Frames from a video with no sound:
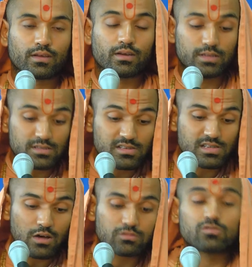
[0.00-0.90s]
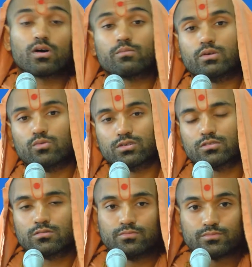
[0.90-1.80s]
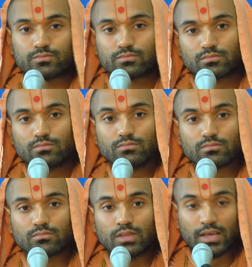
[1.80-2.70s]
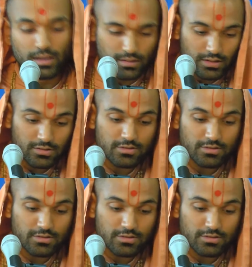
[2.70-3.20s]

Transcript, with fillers: This is how Swami was. This